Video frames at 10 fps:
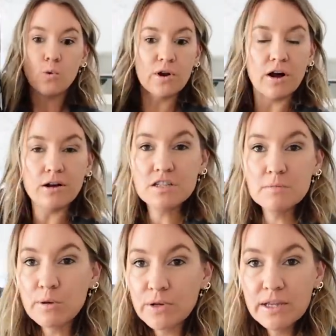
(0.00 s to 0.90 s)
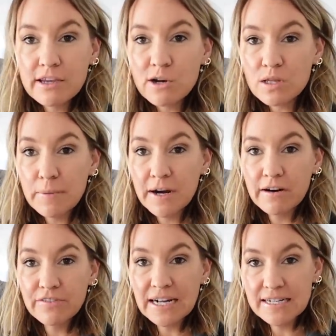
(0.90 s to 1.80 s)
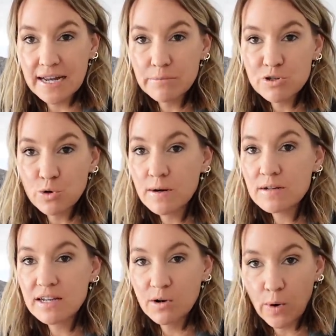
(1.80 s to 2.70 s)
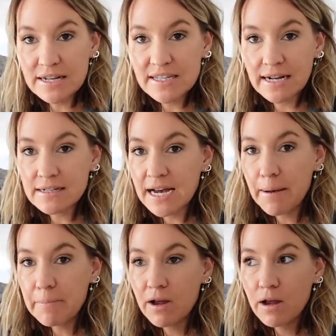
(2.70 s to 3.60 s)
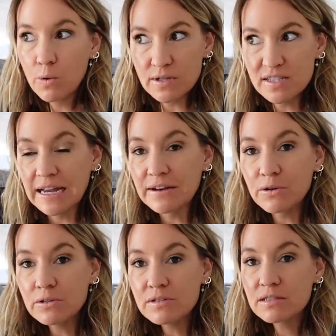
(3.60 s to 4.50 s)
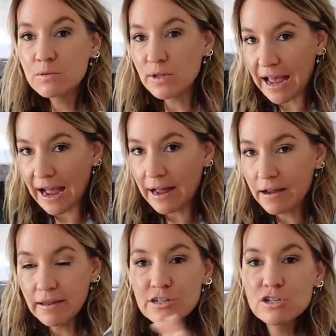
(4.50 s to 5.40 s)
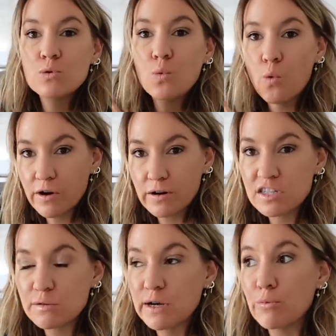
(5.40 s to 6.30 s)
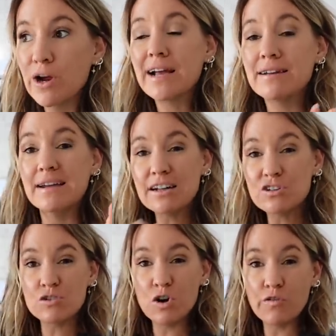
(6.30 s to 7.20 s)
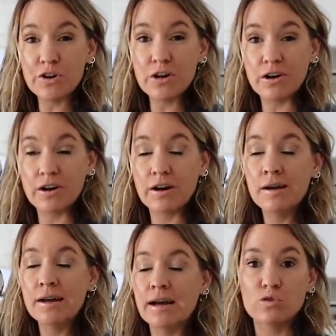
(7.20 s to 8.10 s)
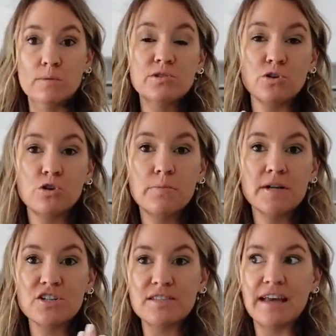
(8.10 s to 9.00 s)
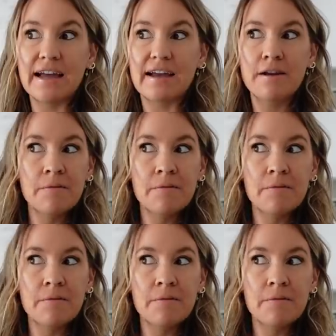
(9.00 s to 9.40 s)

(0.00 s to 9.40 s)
Would also be really cute with a pair of like denim shorts and a white tank top with sandals with a hat, like just worn on spring break, not just over your swimsuit, but just like